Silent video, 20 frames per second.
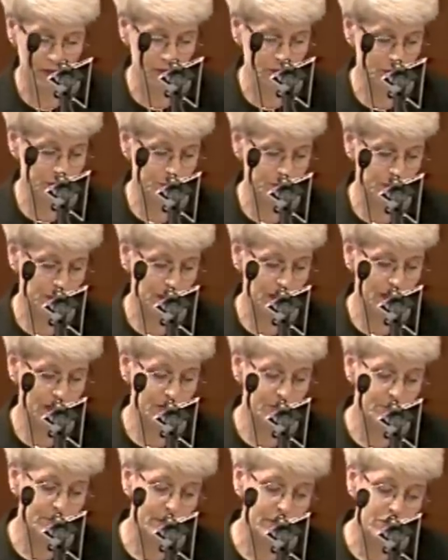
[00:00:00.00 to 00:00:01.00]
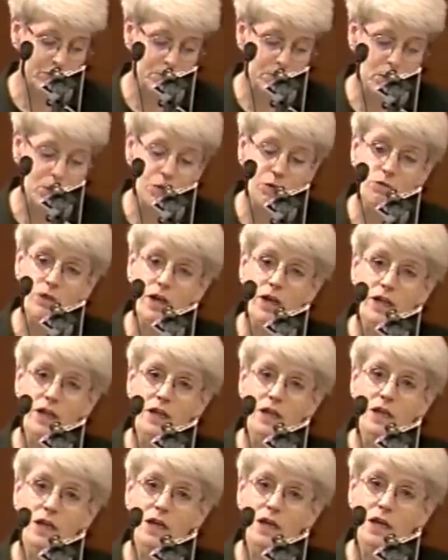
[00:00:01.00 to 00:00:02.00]
exercise, but is
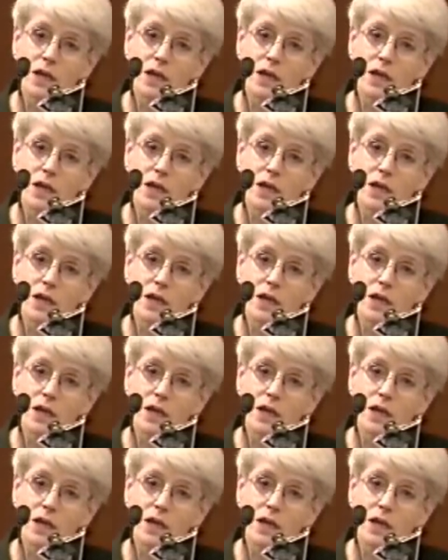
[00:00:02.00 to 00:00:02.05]
motivated